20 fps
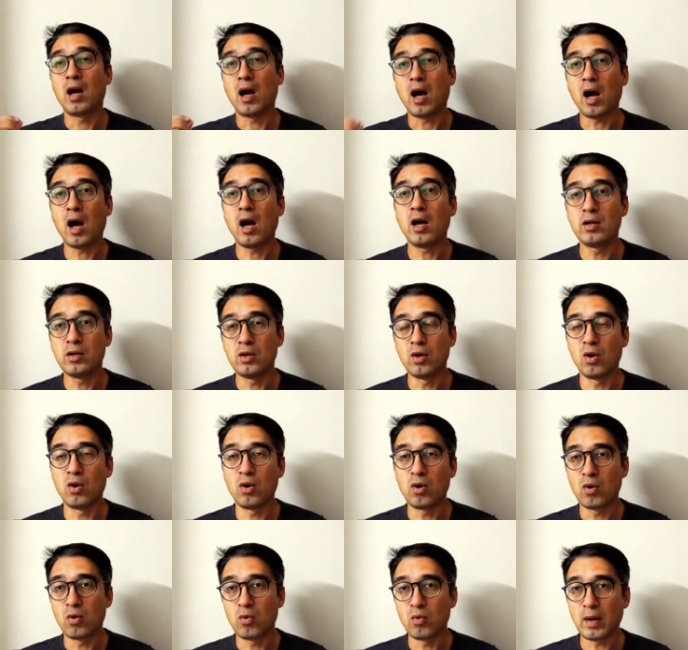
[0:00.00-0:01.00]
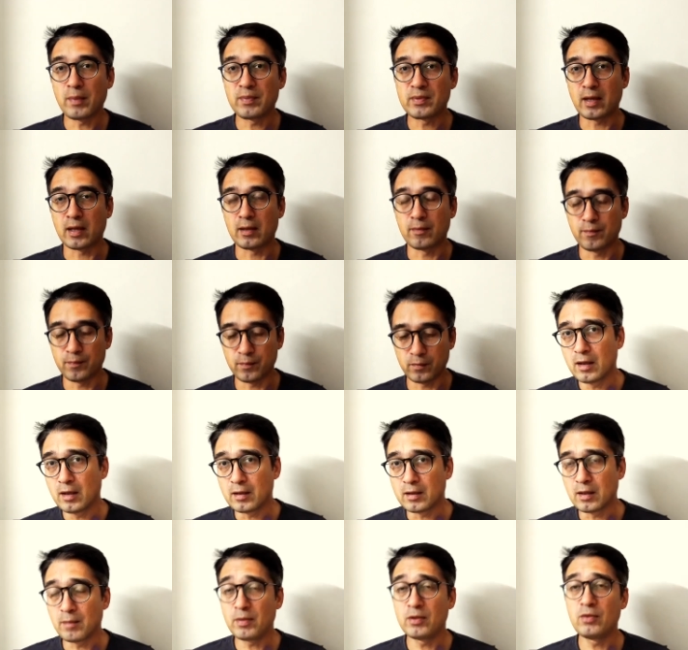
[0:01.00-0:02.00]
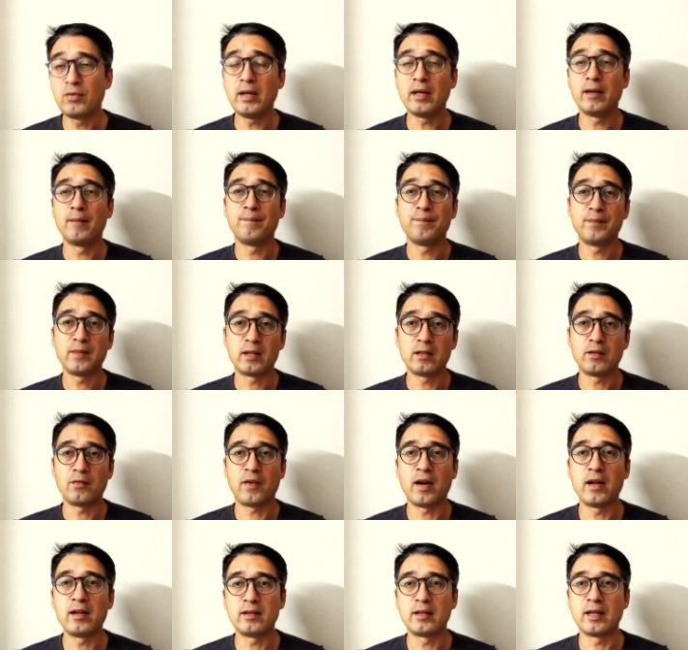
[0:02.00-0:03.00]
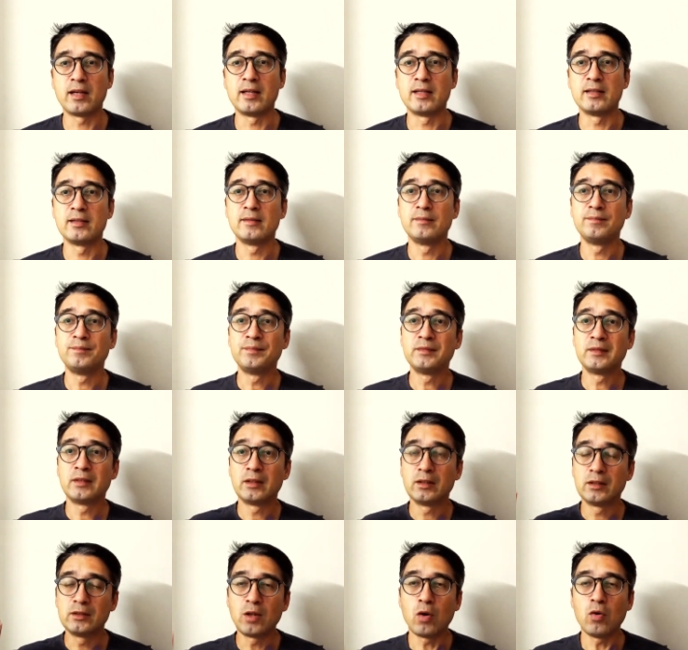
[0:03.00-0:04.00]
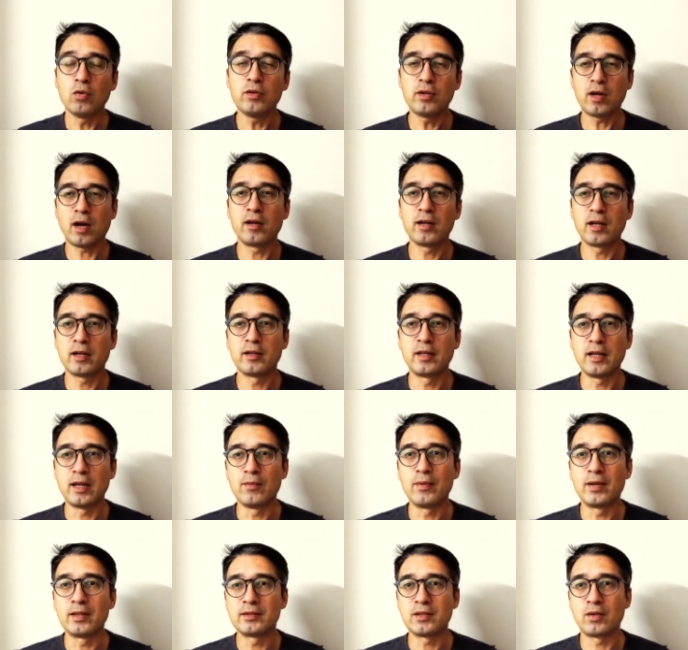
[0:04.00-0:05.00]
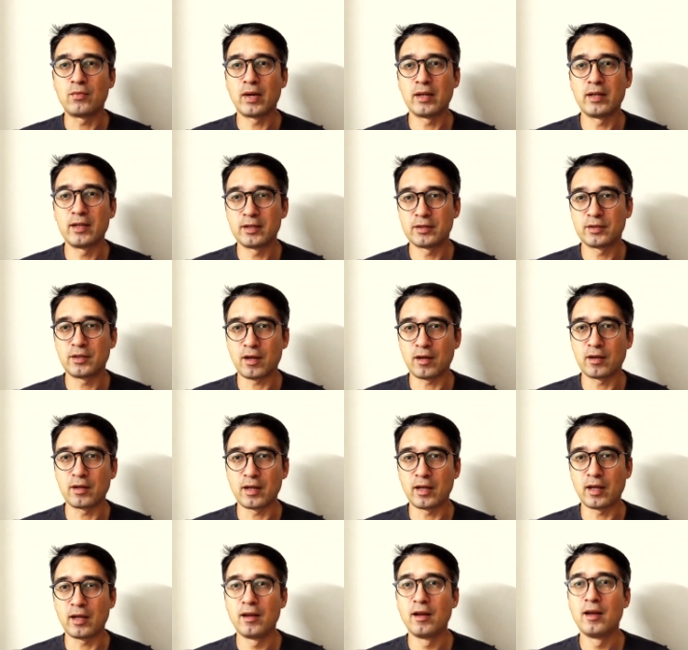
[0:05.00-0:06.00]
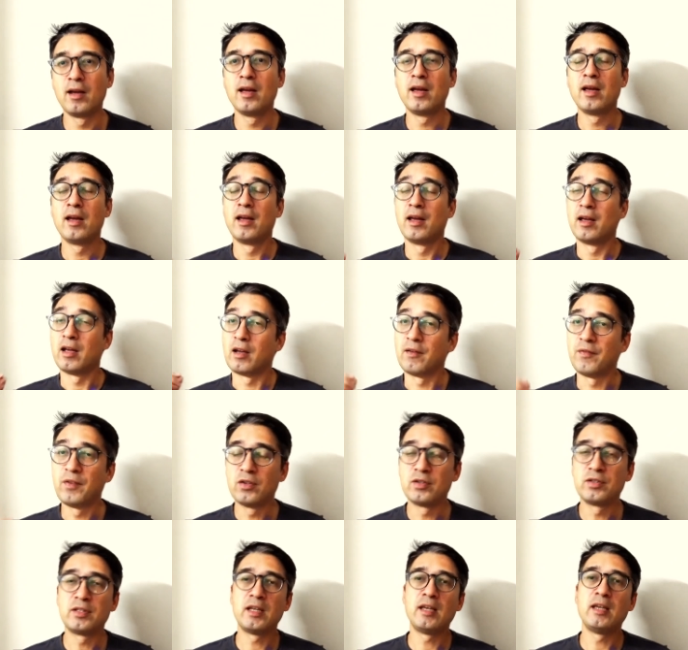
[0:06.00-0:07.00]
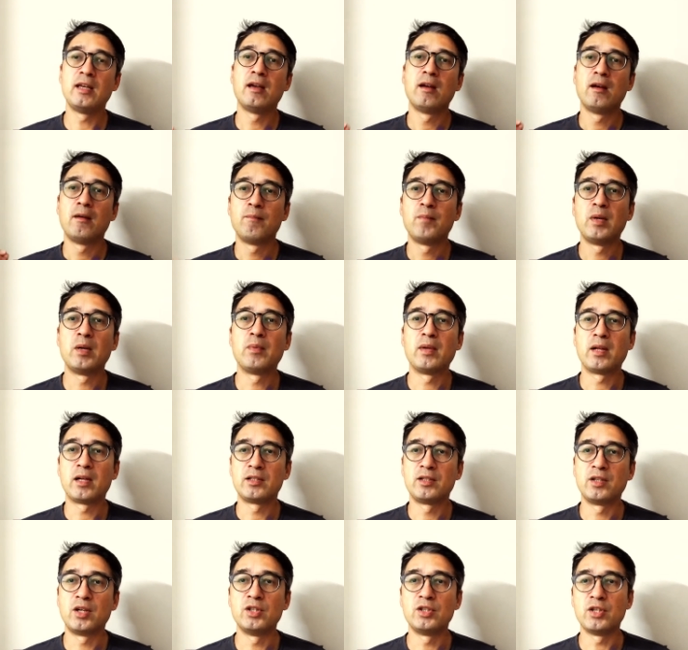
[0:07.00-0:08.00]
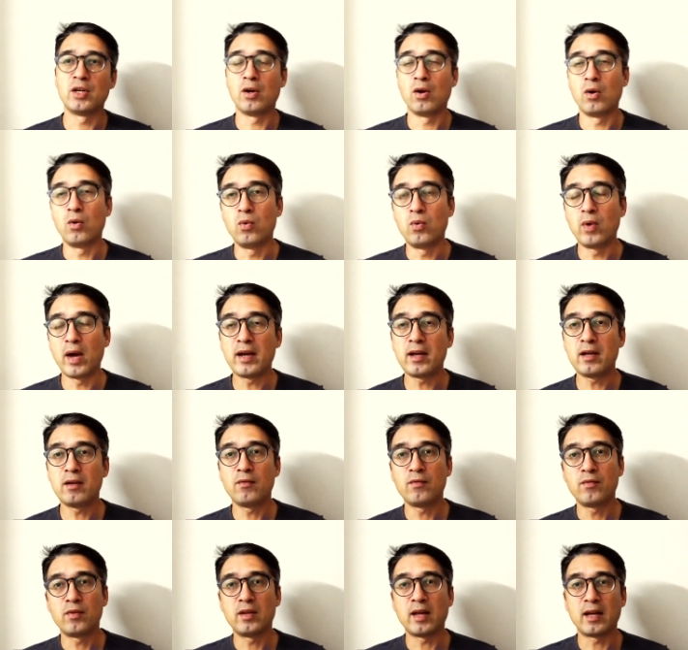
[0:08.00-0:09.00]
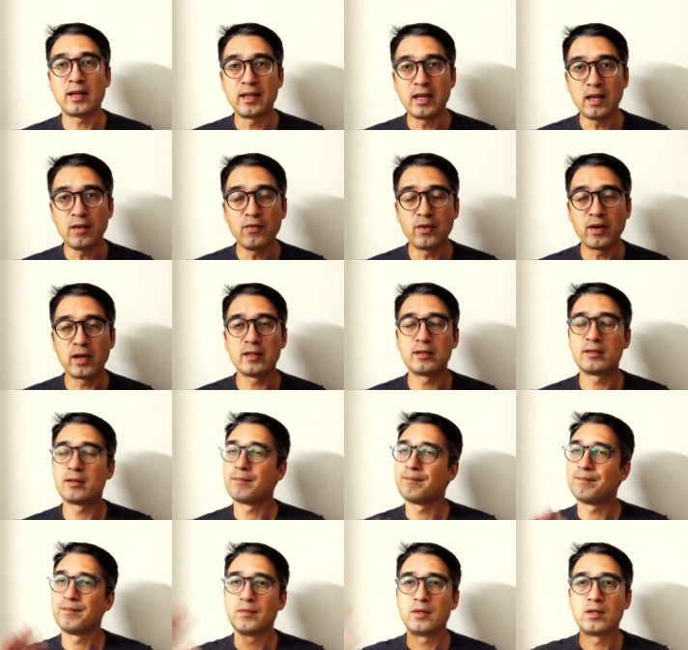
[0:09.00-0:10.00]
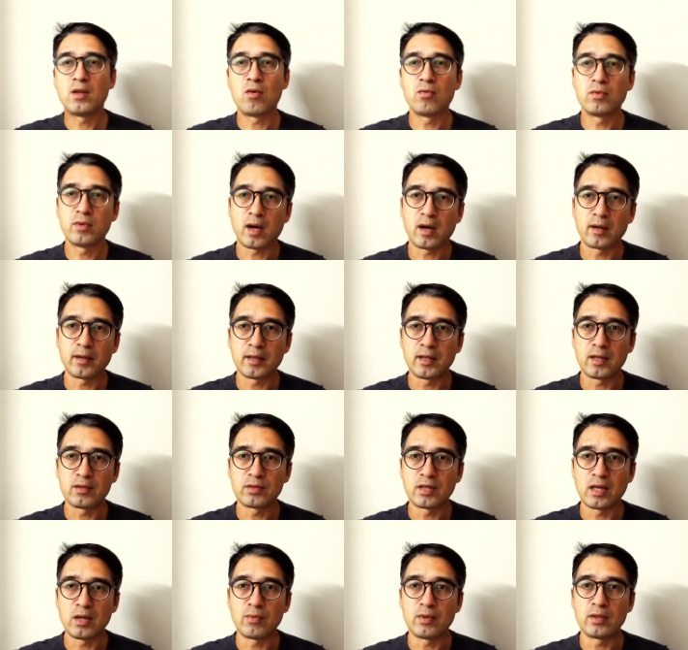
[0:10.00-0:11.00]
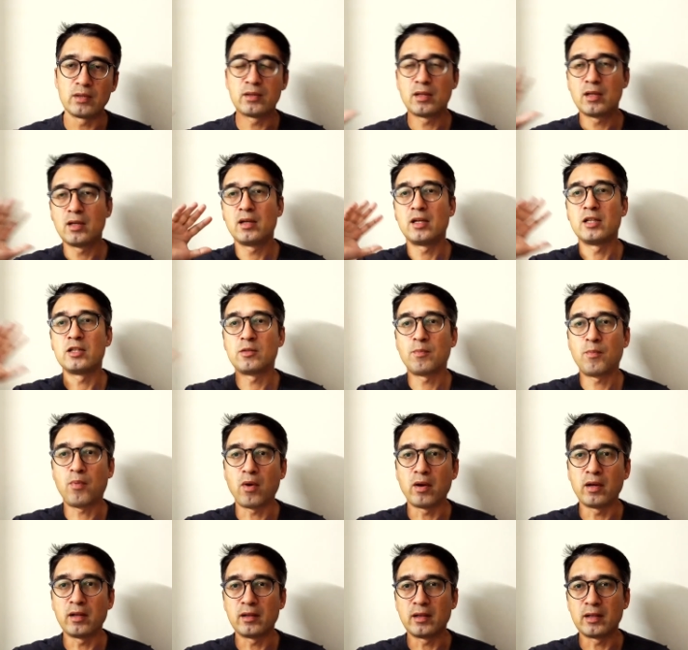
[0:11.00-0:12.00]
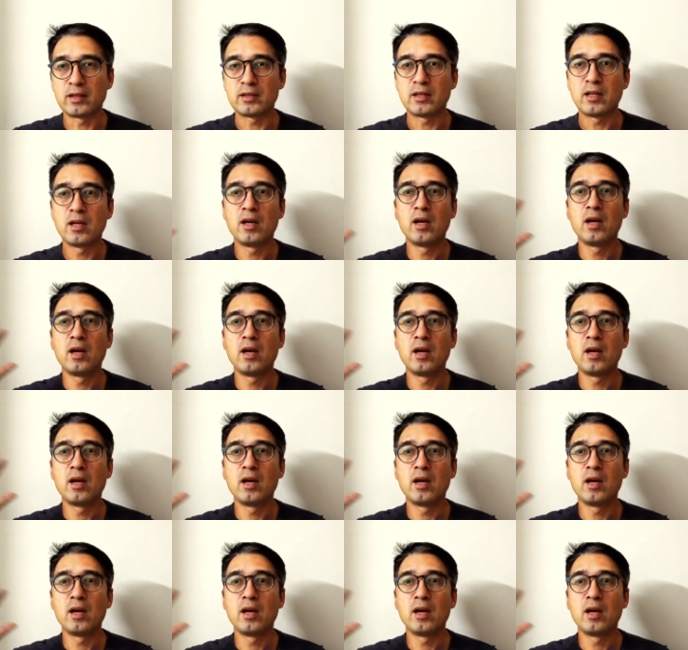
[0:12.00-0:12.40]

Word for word: on your website. Number three, and the final thing is don't target keywords that Reddit is targeting. If you see people are searching Reddit for that key phrase, don't target those keywords. It's pointless.